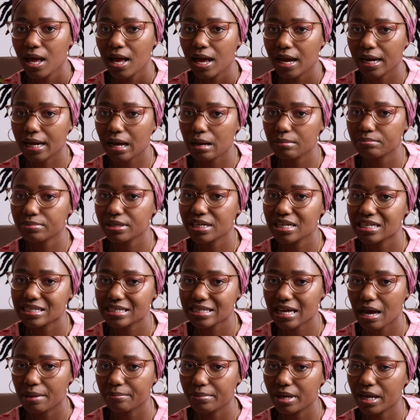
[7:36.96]
a company has
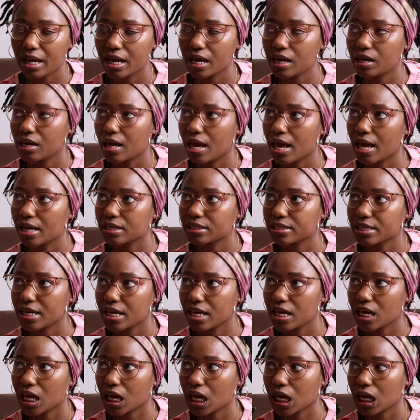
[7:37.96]
come in and
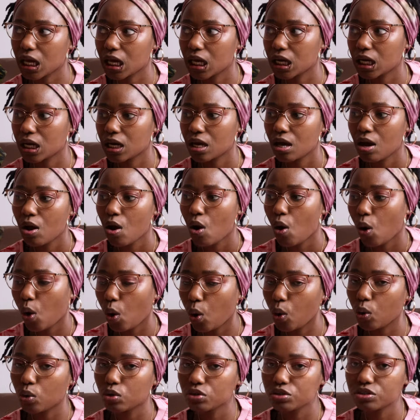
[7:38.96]
taken
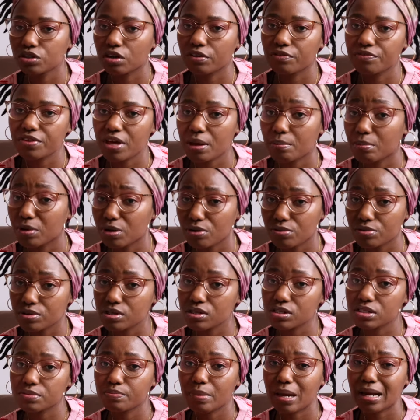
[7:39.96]
hold of their
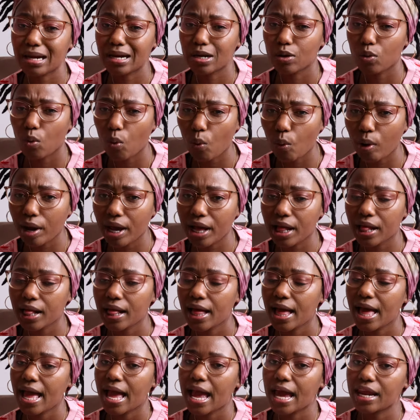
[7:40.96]
minerals, mainly oil,
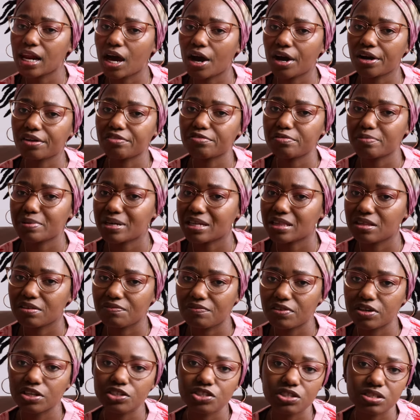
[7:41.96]
and now everybody in the
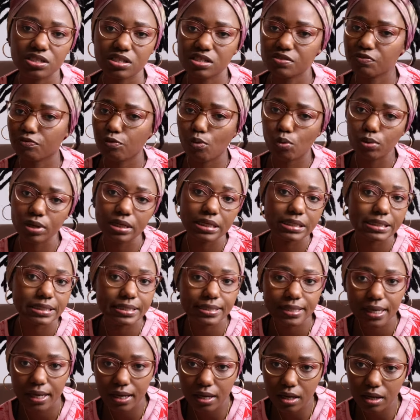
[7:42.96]
village is just falling
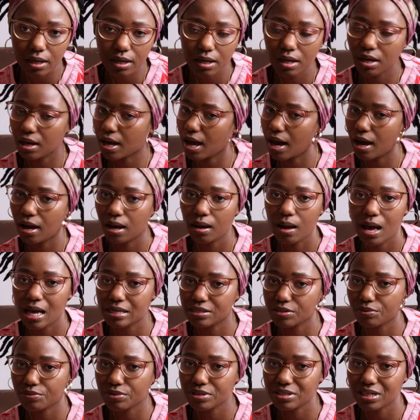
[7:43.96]
sick
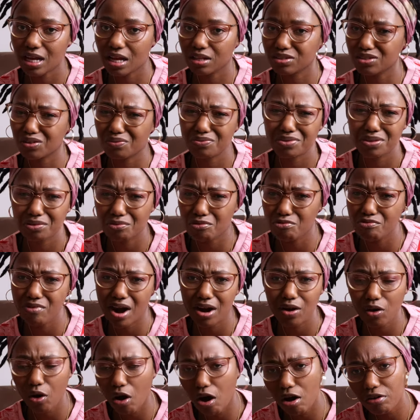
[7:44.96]
as a result of the
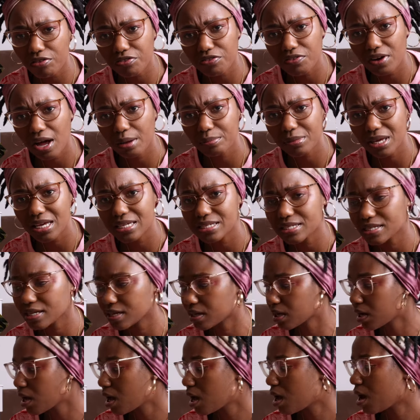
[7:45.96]
runoff, I'm
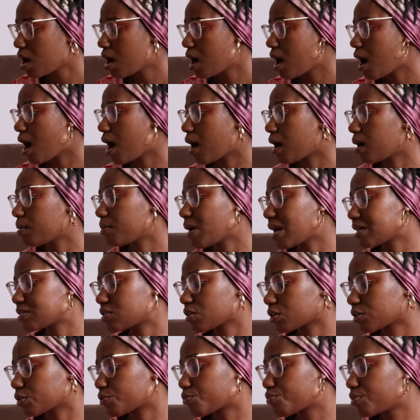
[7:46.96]
guessing. I
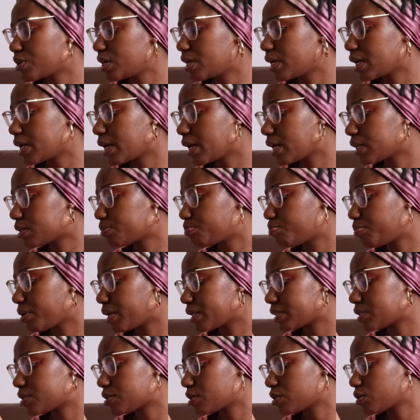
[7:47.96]
started reading it,
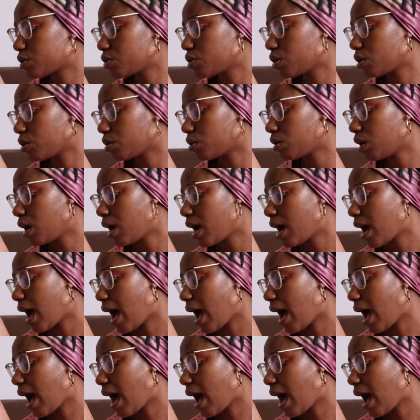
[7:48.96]
but you know,